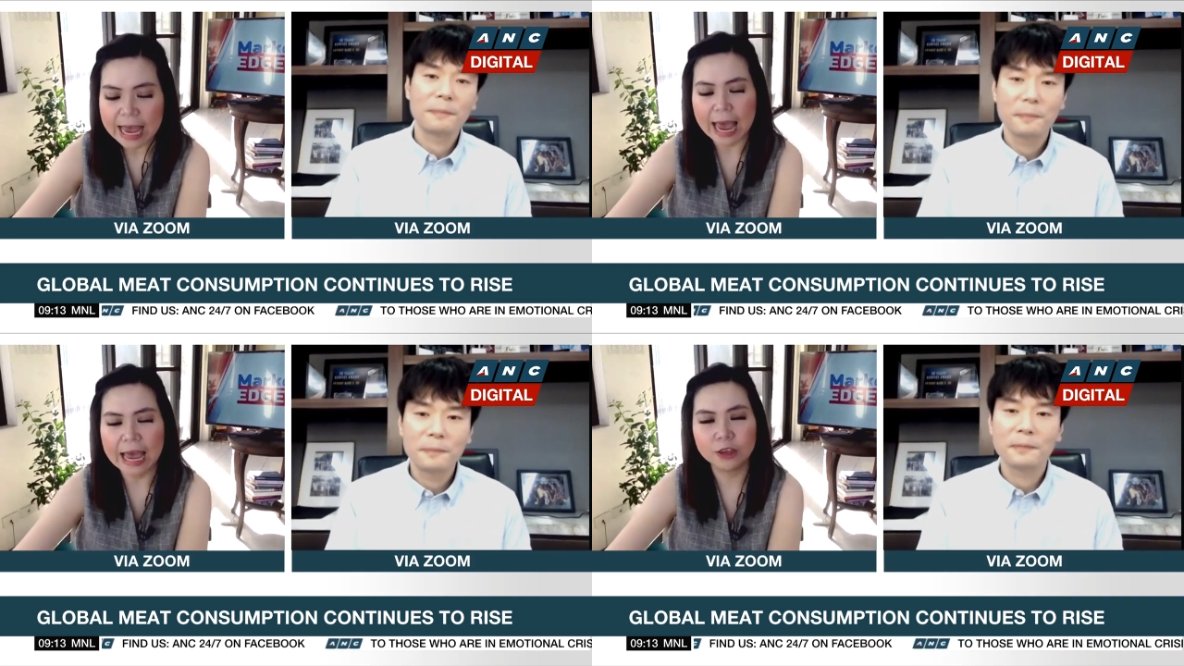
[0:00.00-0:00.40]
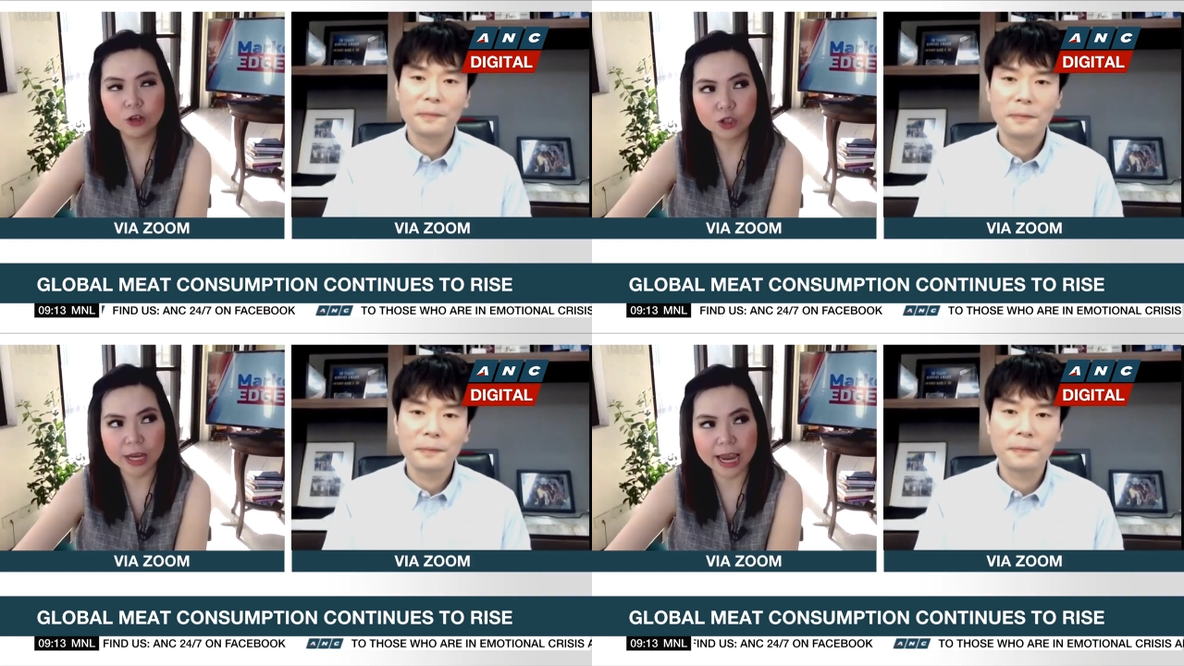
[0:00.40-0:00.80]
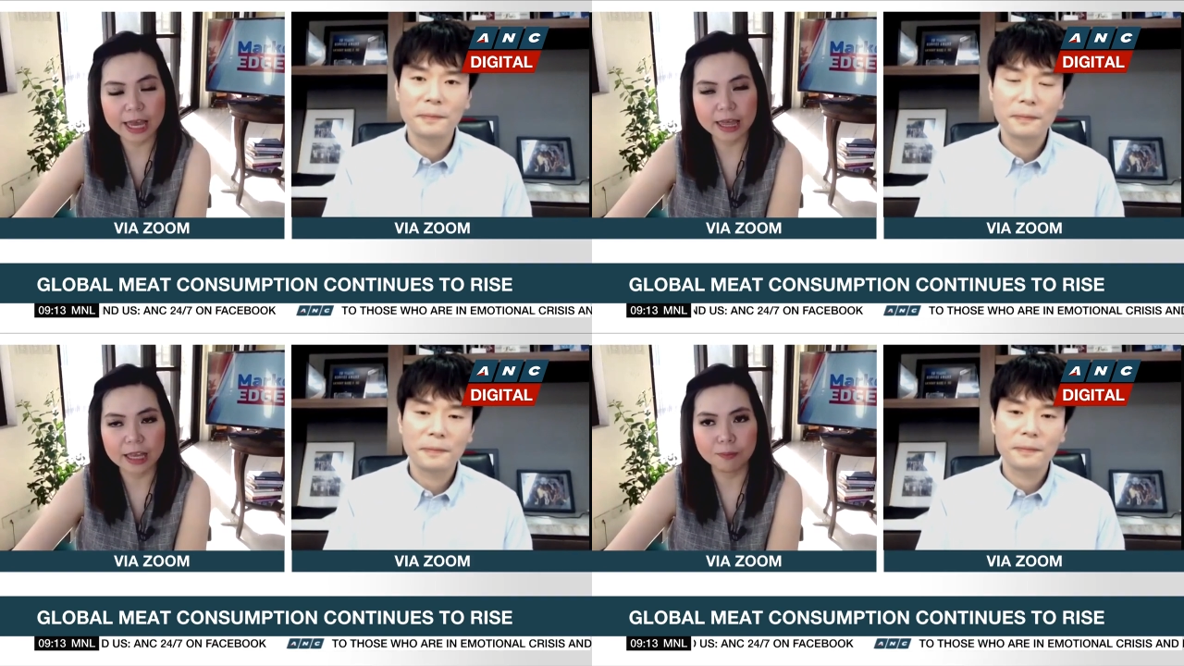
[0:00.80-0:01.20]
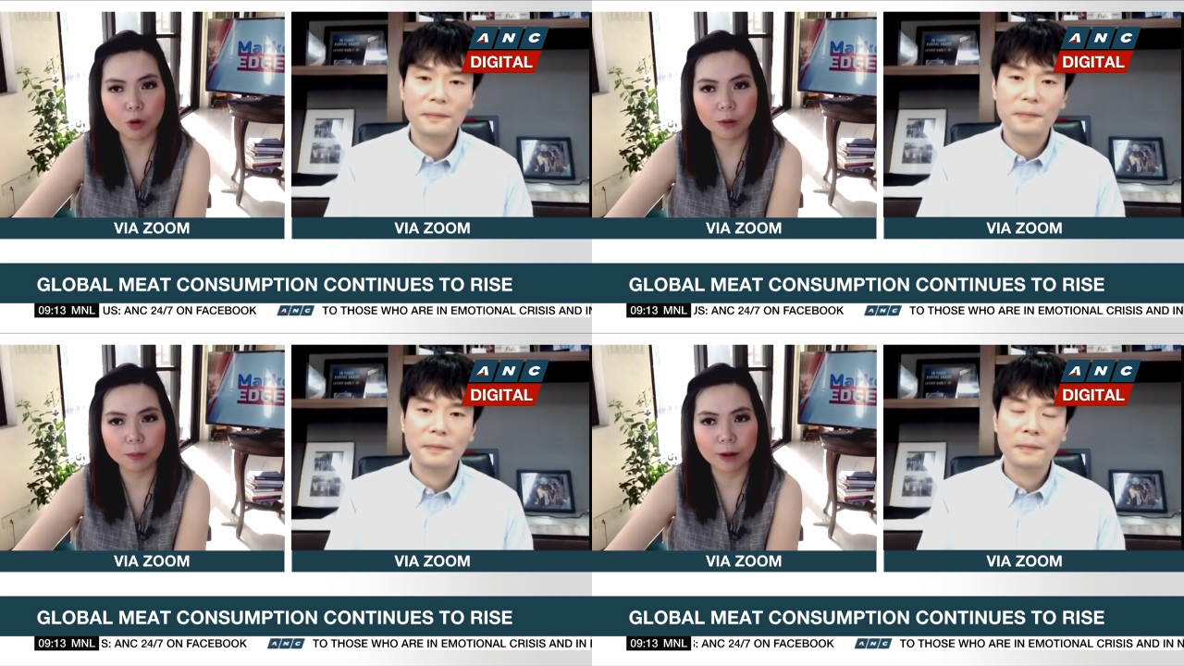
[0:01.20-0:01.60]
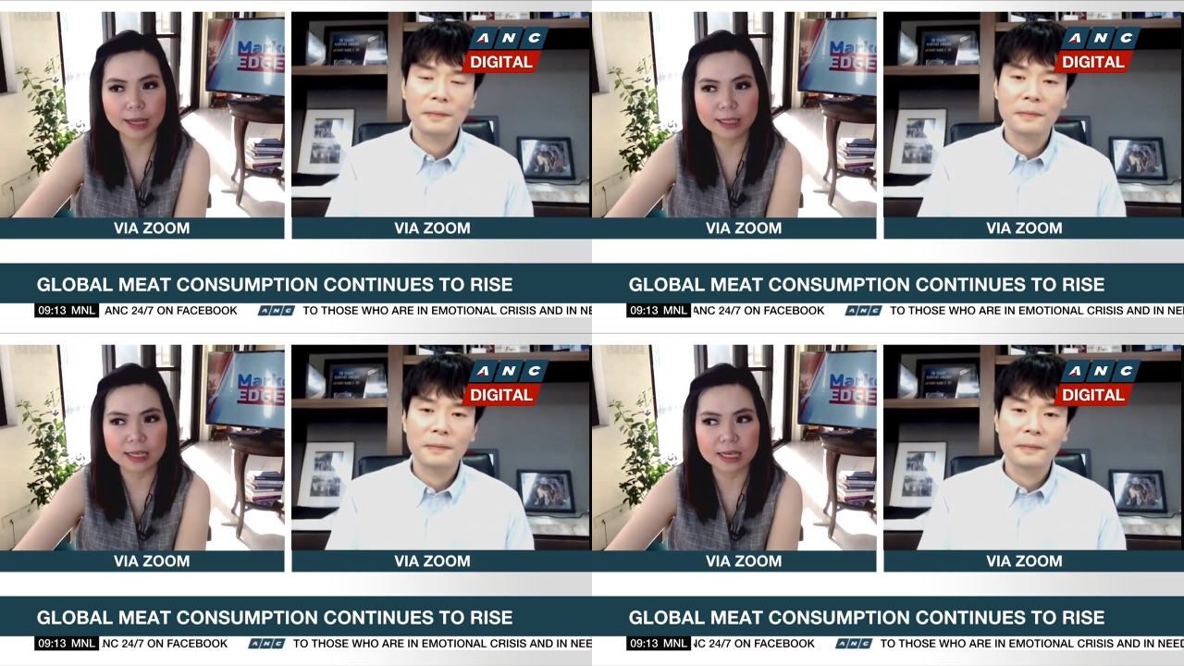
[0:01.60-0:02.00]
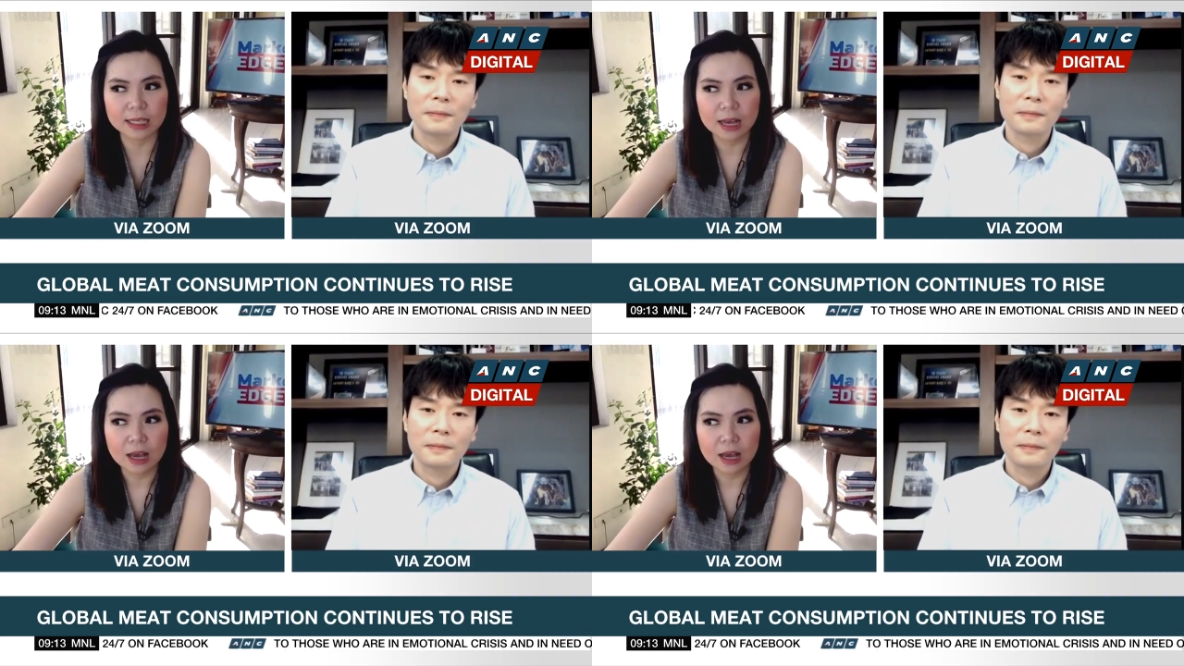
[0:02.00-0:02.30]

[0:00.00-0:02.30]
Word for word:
Speaker 1: and they're saying that pork prices